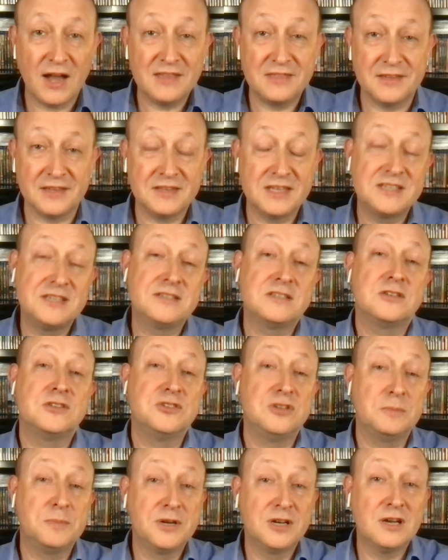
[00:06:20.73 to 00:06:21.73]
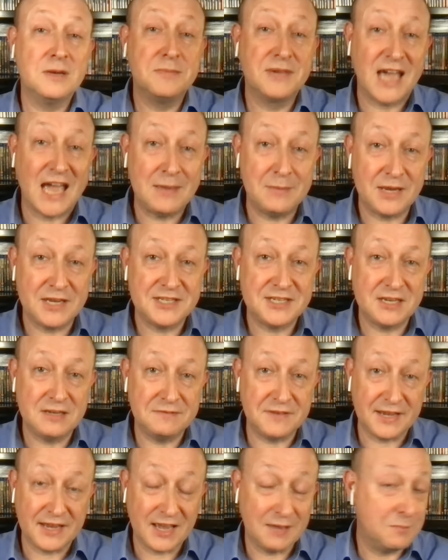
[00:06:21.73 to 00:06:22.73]
I think this is a superb gaming
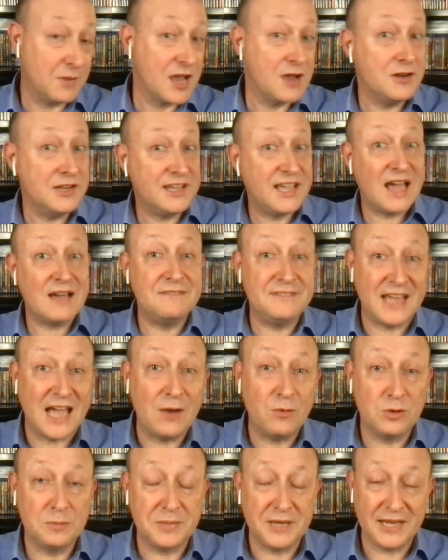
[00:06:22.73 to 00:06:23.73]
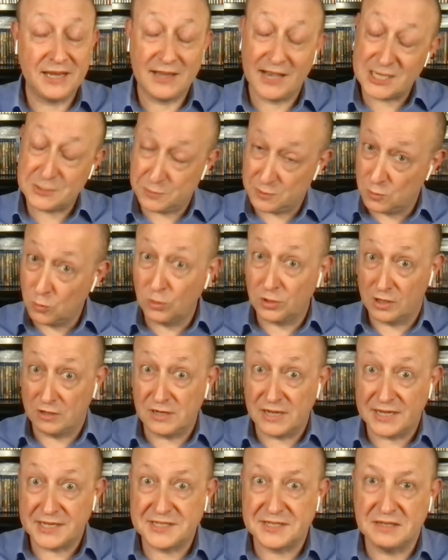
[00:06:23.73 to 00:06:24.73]
TV. And my only caveat would be, as with all
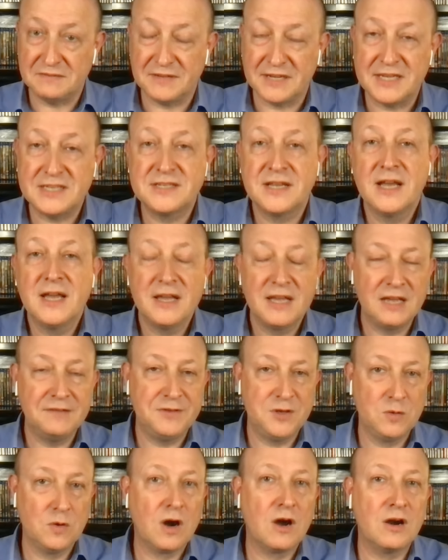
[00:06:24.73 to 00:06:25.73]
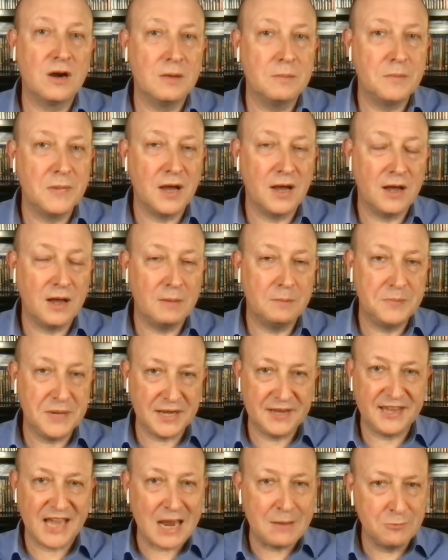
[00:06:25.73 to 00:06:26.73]
OLED TVs, if you are a
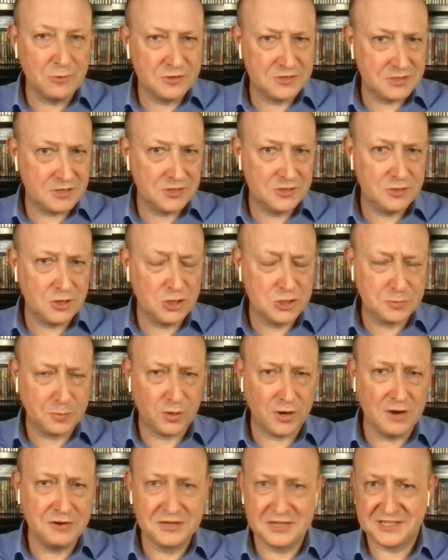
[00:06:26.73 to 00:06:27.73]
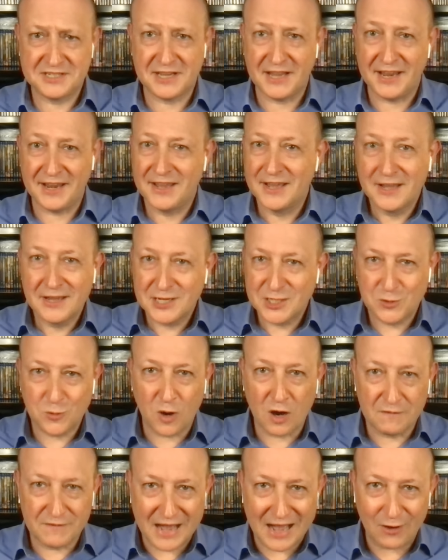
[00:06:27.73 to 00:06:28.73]
big gamer who's prone to, say,
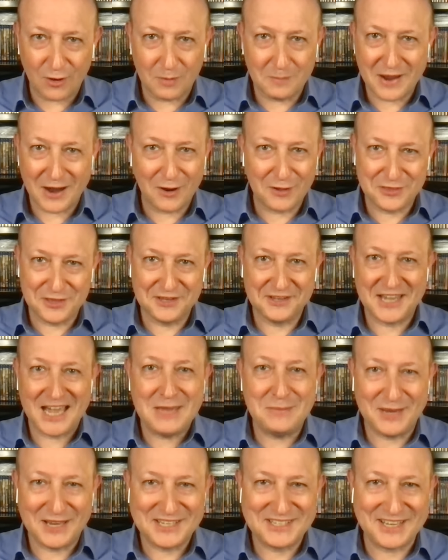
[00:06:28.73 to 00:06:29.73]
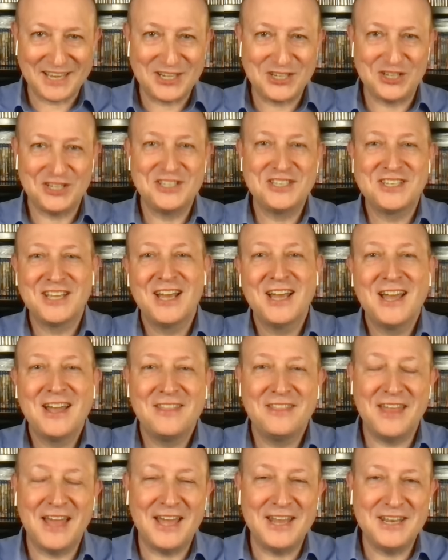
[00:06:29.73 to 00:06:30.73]
12-hour marathon gaming sessions,
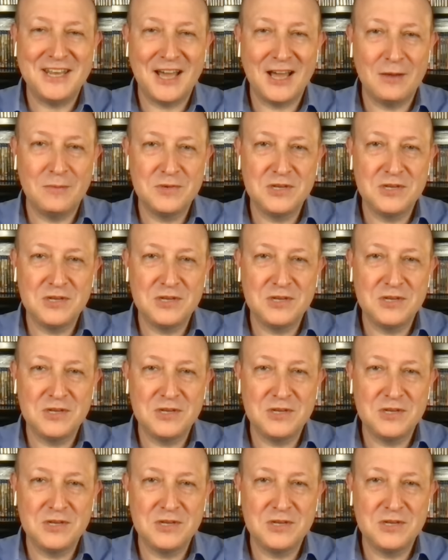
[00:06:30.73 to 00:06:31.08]
then